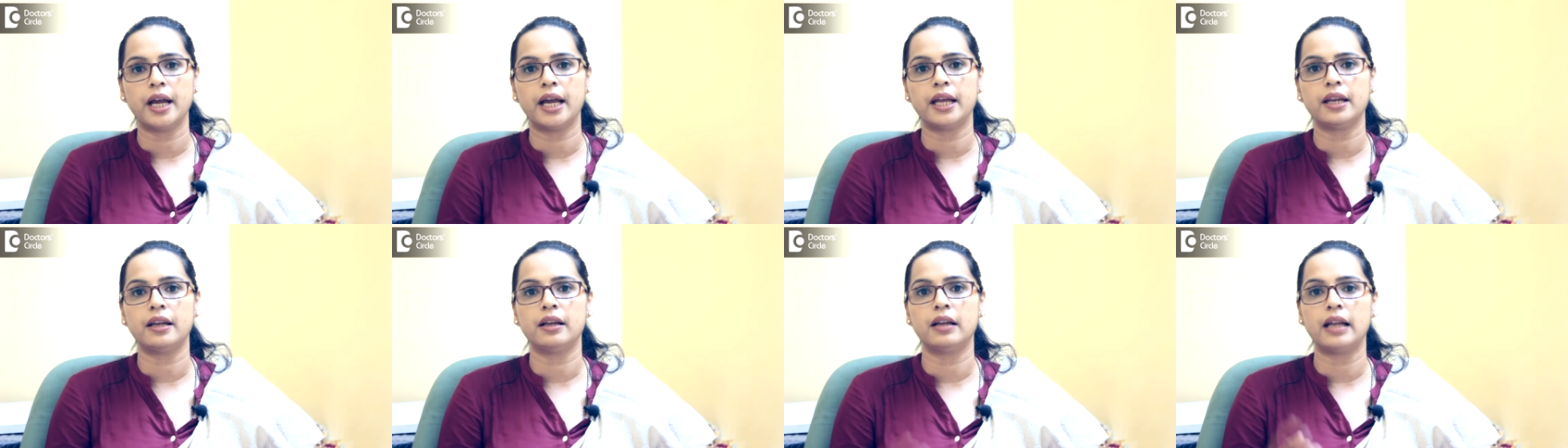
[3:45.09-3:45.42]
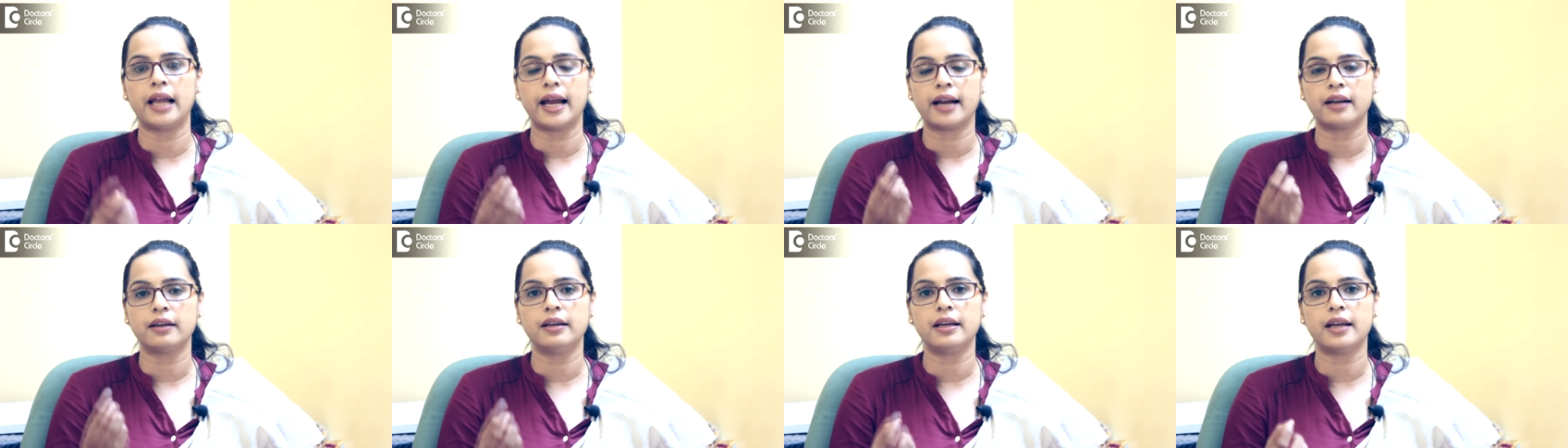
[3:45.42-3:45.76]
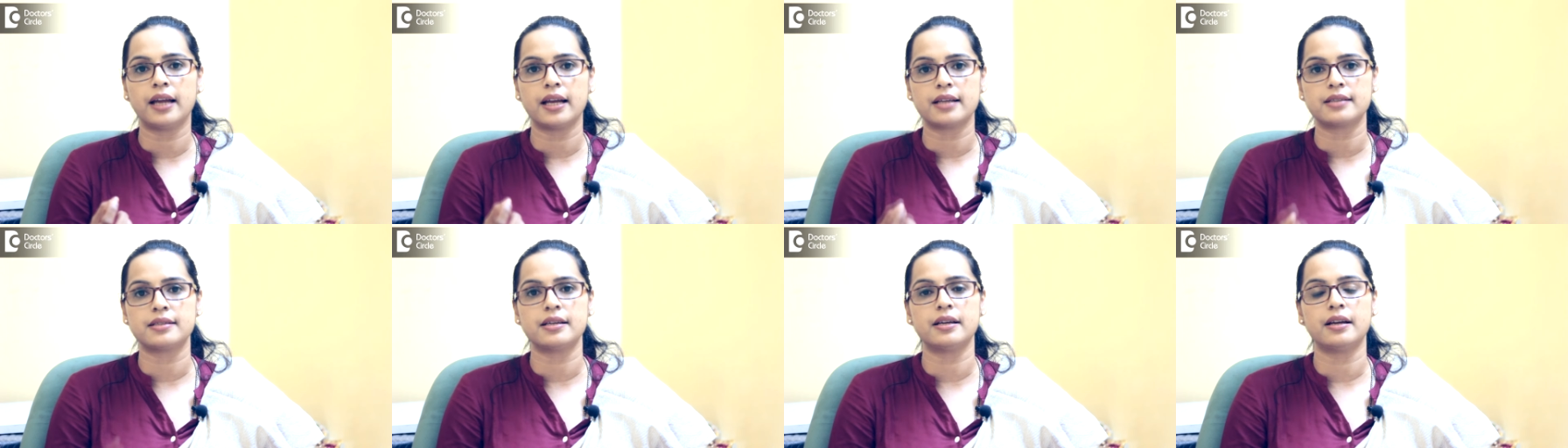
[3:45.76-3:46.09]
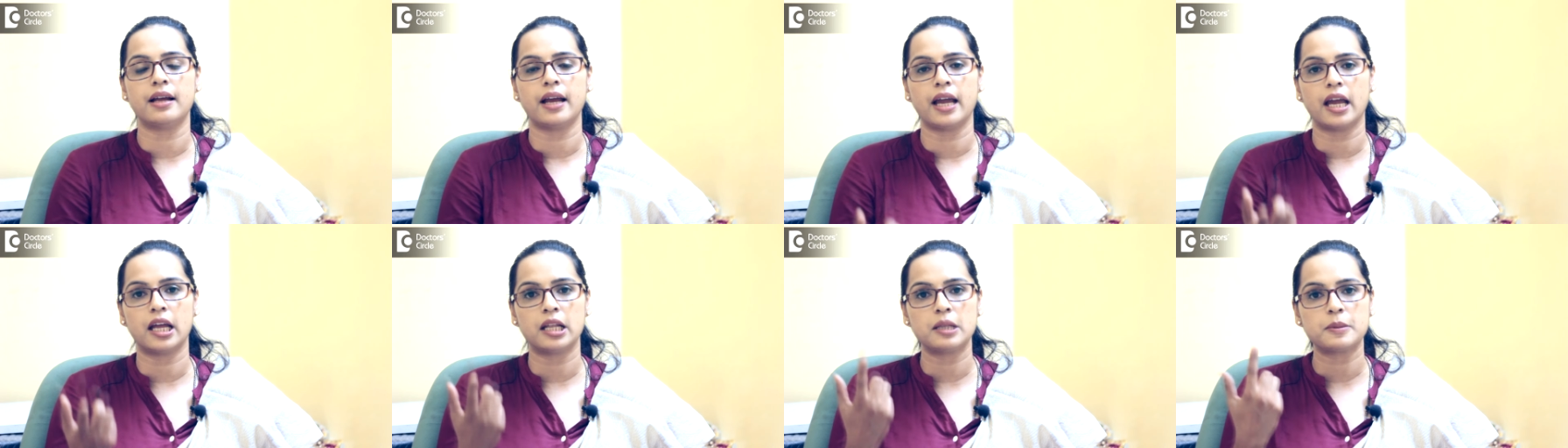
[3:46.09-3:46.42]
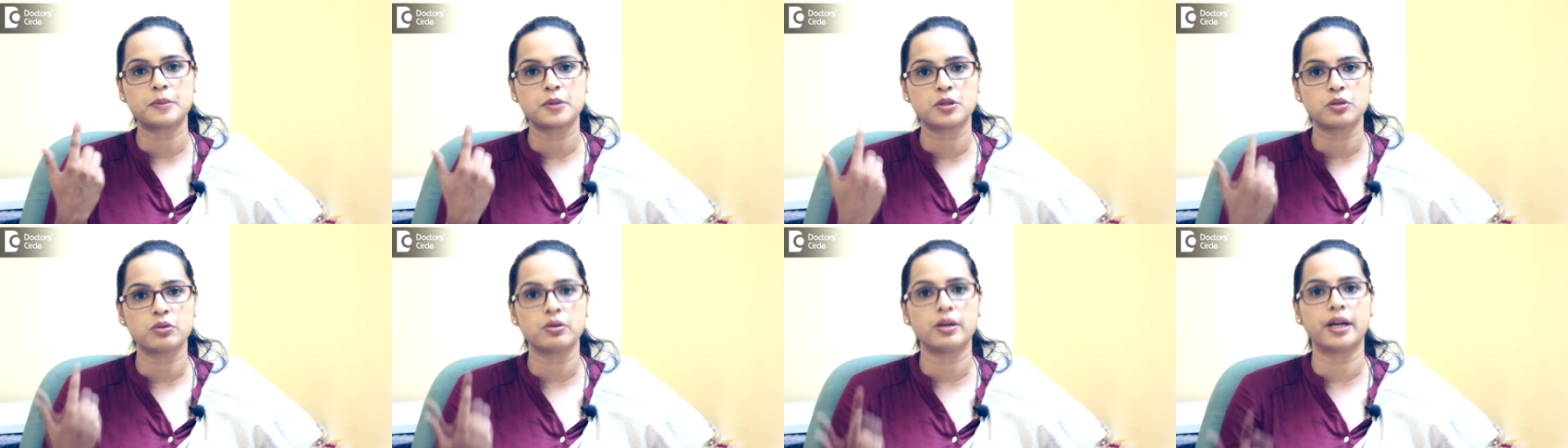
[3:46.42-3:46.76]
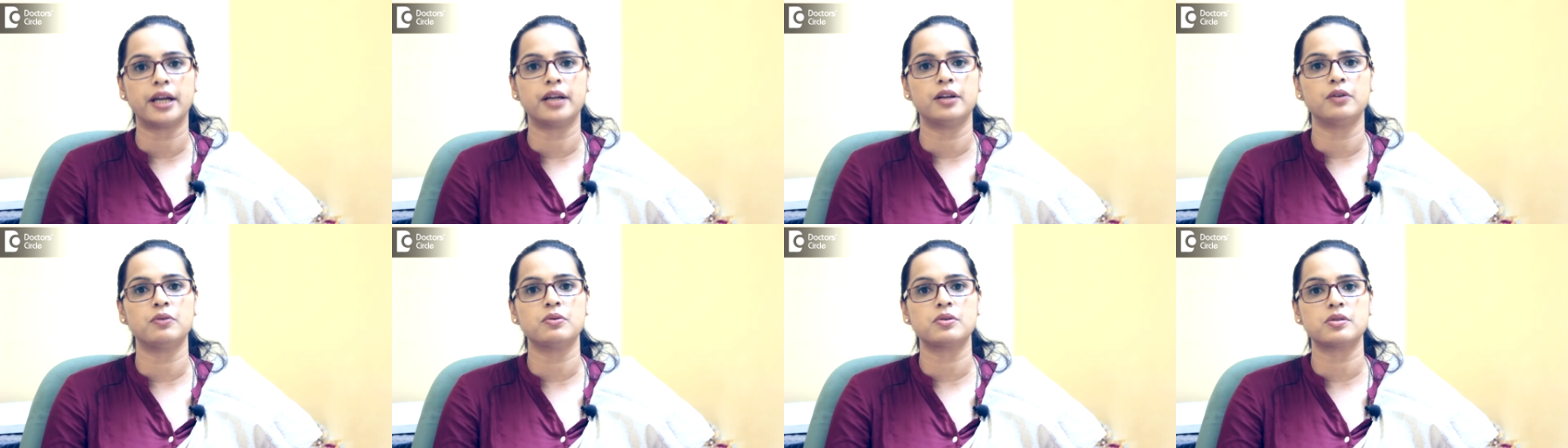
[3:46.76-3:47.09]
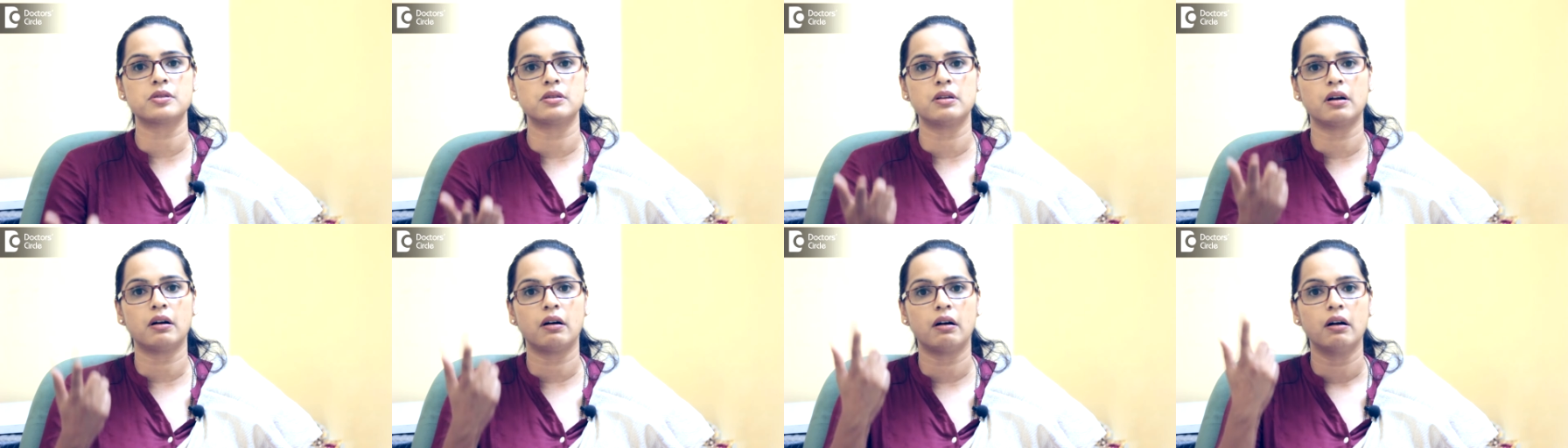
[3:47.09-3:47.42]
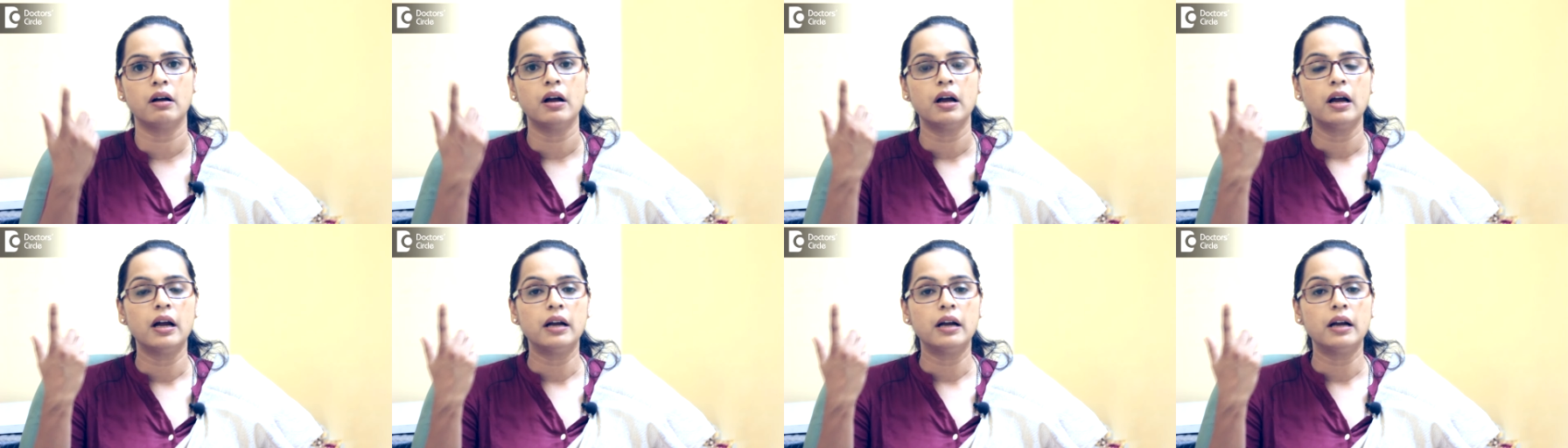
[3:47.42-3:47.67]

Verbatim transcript: and lactic acid helps to reduce the